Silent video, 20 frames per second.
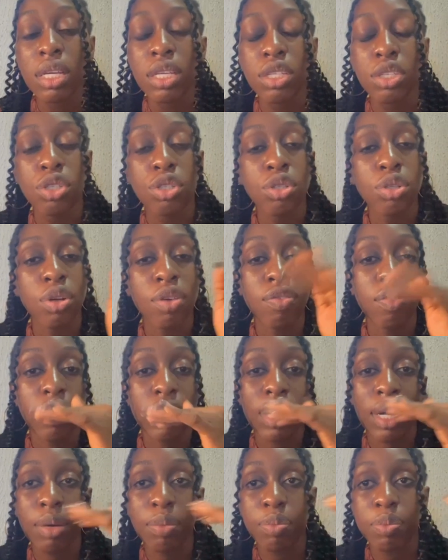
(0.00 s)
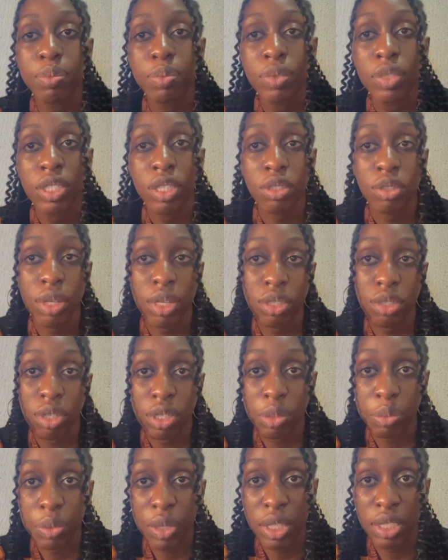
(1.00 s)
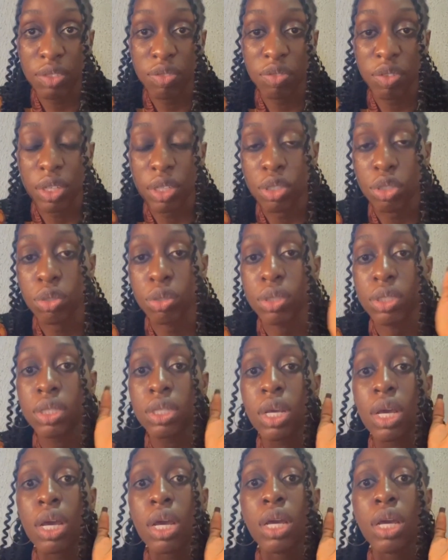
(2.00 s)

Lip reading: history of other sexually transmitted infections,